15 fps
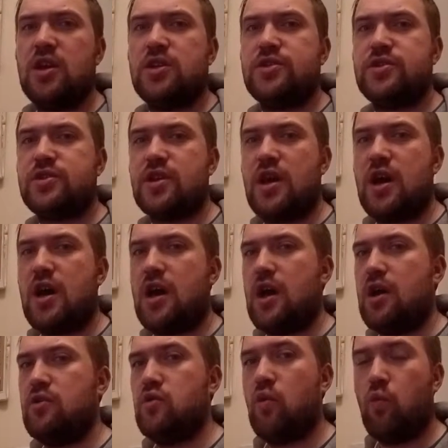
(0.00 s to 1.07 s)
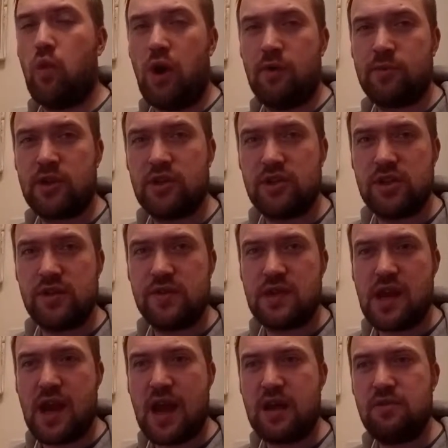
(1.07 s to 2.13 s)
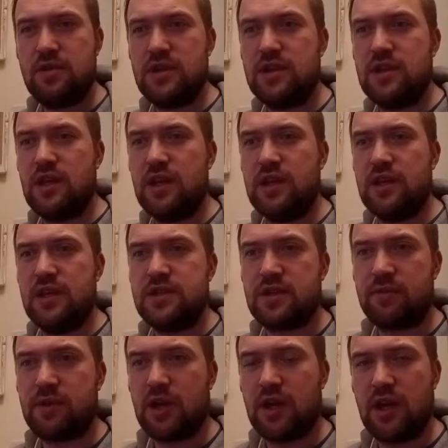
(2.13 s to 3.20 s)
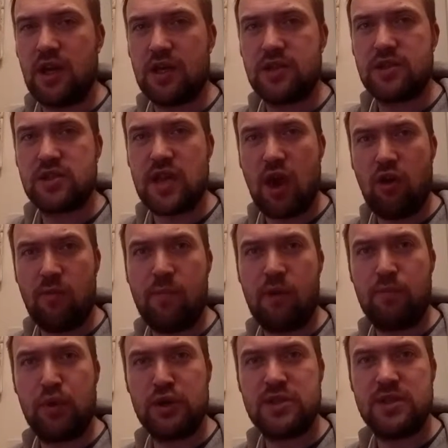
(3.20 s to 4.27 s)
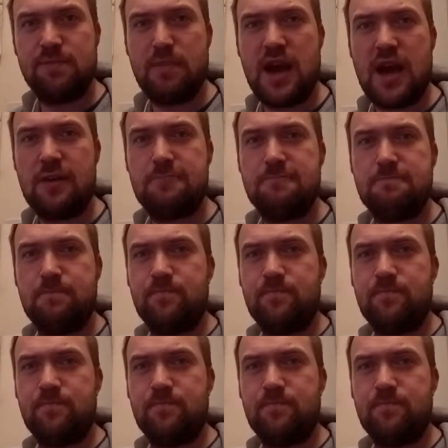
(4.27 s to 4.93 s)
So what I'm going to do now is I'm going to set up my putting mat,